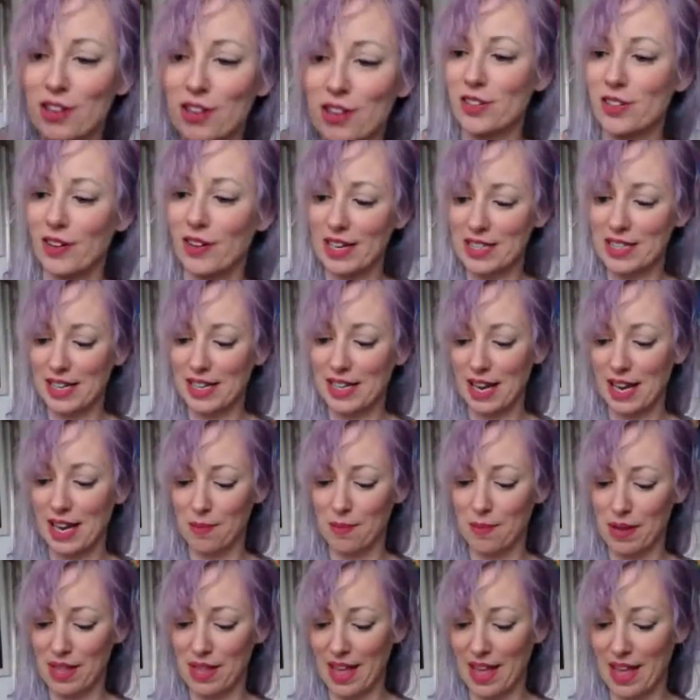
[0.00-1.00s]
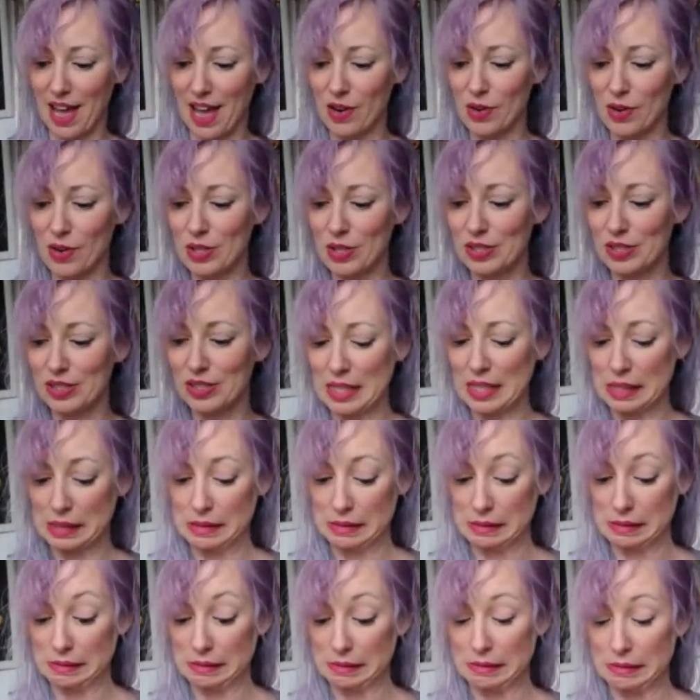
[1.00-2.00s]
so I guess it can't be that old.
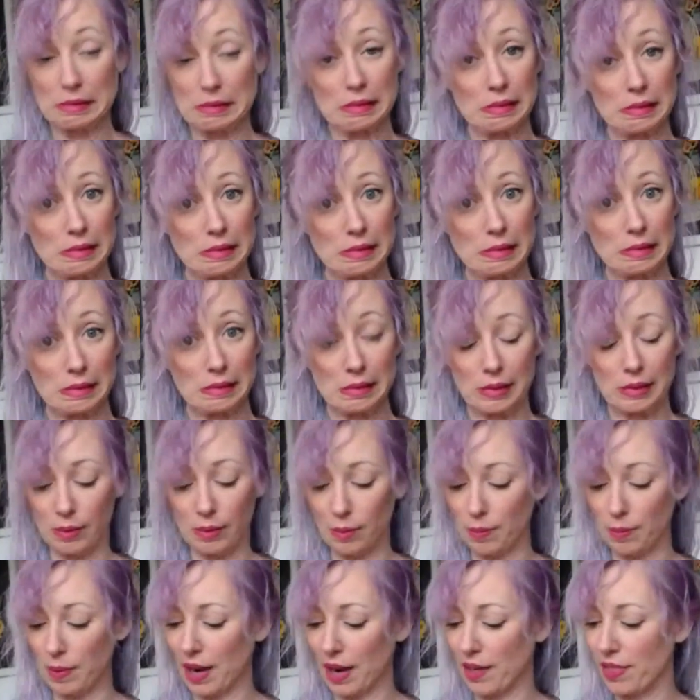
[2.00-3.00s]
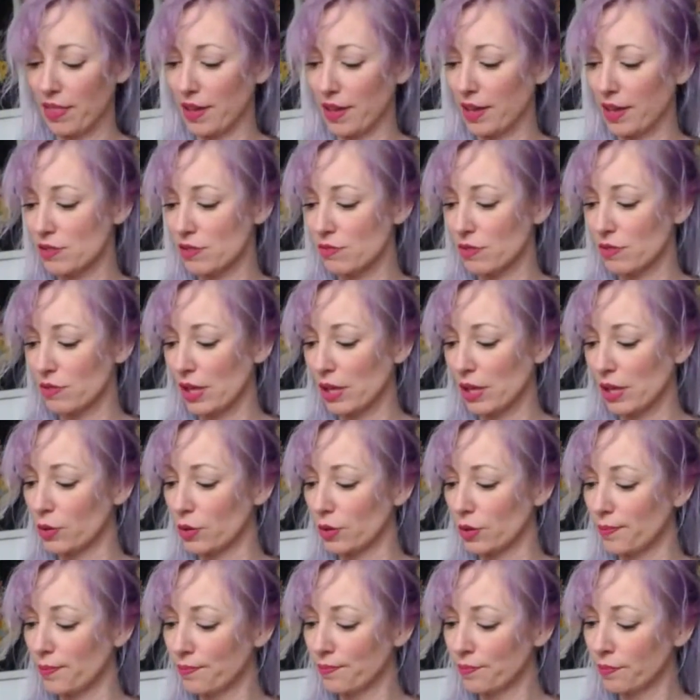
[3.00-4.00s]
I don't know, but I think it's really
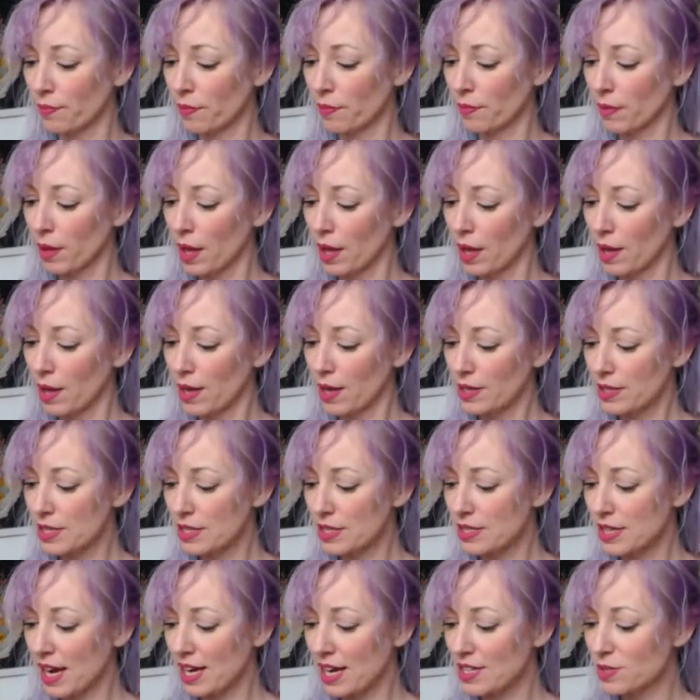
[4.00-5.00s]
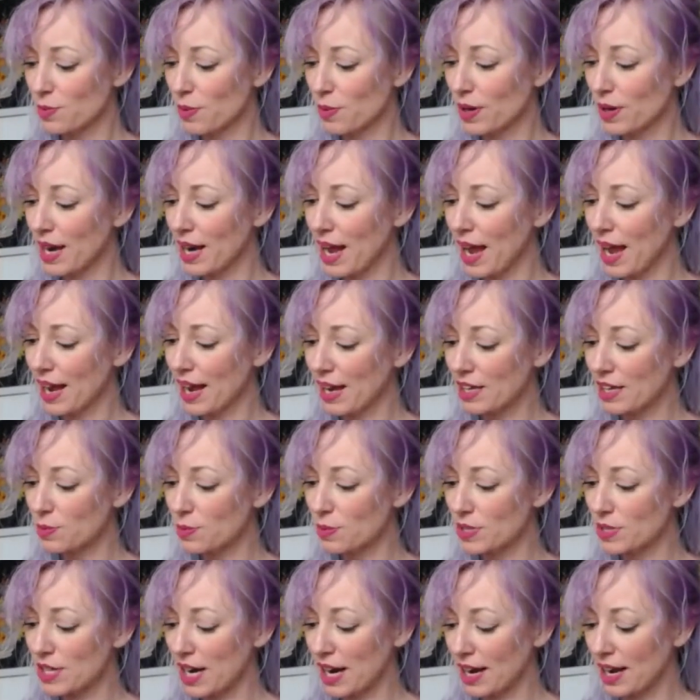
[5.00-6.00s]
cool. It's a size 1X,
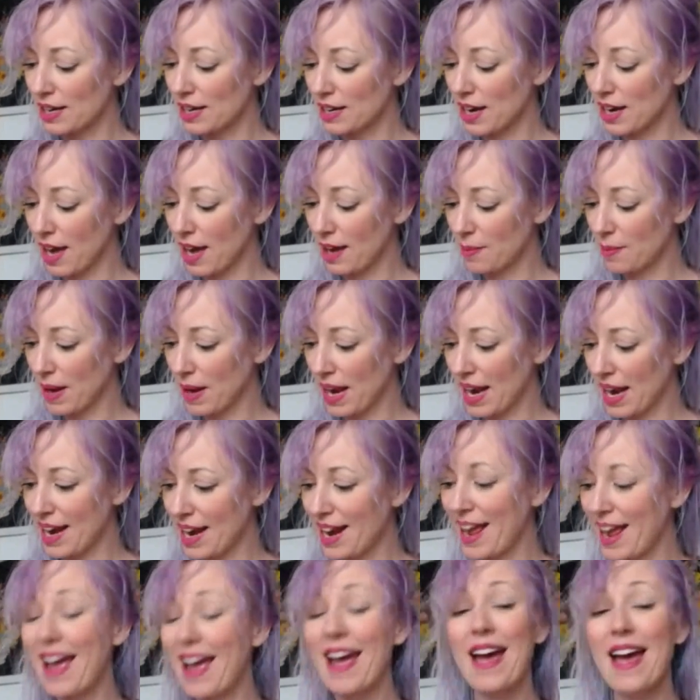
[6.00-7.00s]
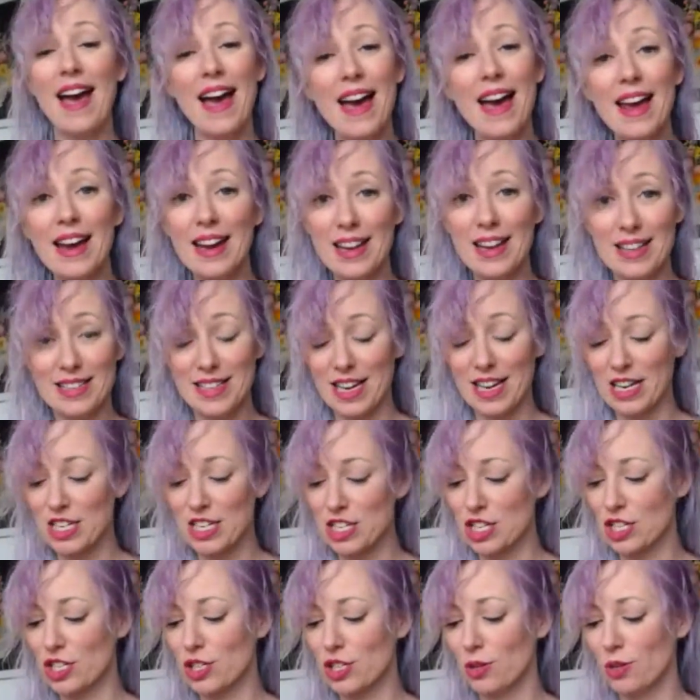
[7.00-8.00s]
which I had not paid any
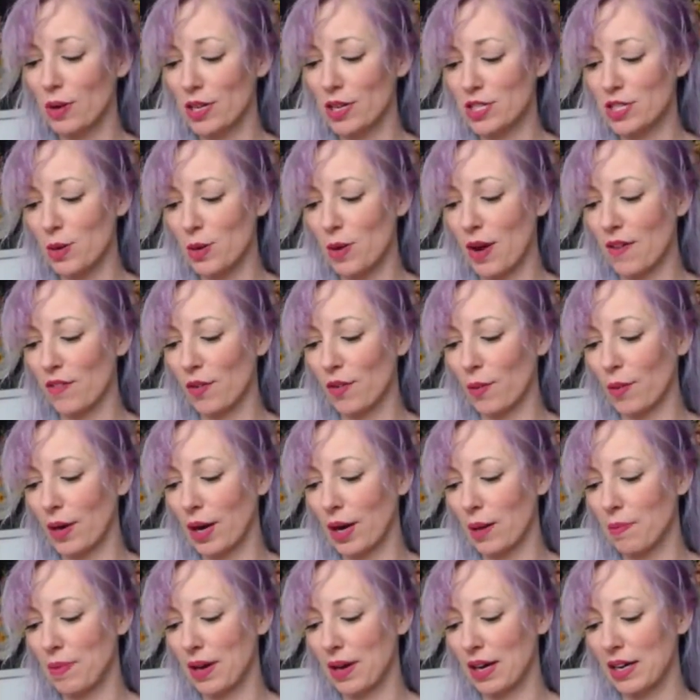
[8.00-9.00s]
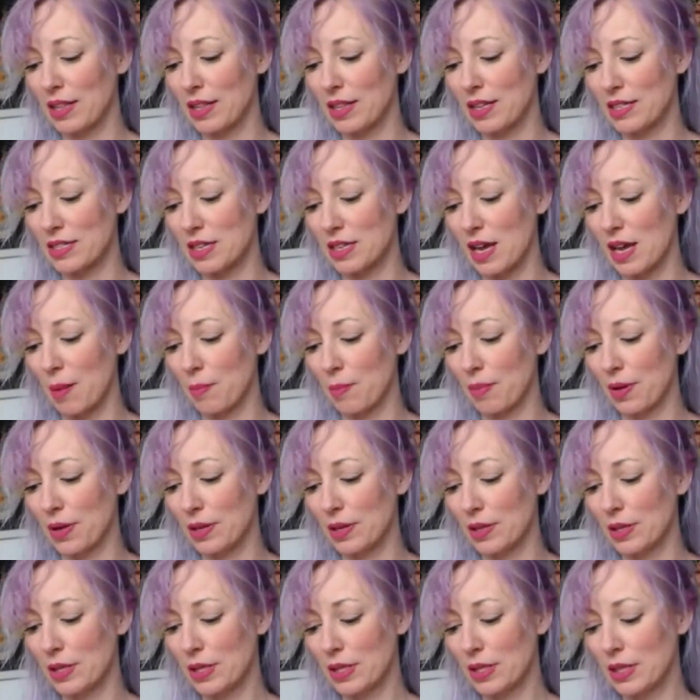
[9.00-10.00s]
attention to whatsoever when I picked this up.
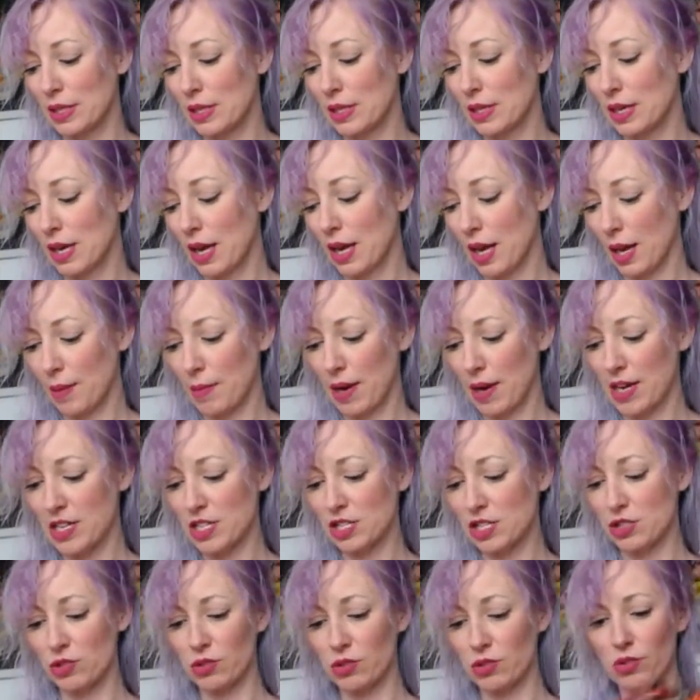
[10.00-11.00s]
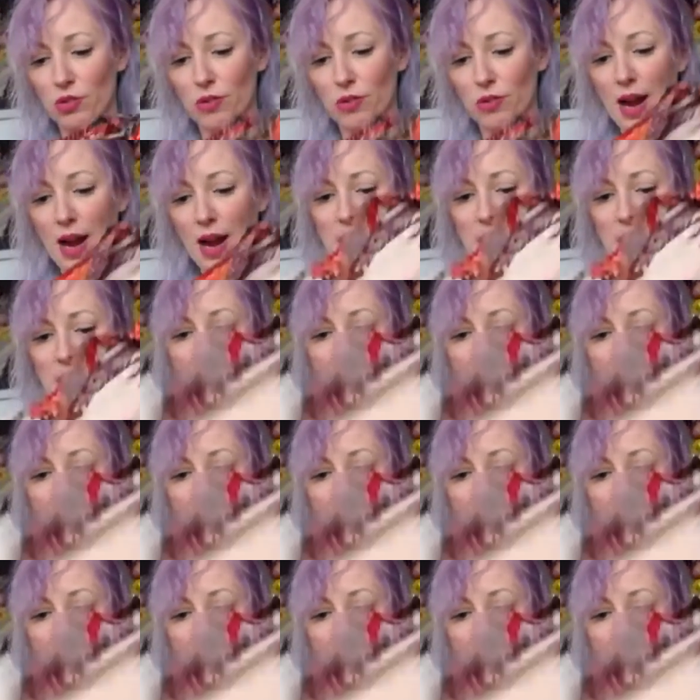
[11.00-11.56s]
I just grabbed it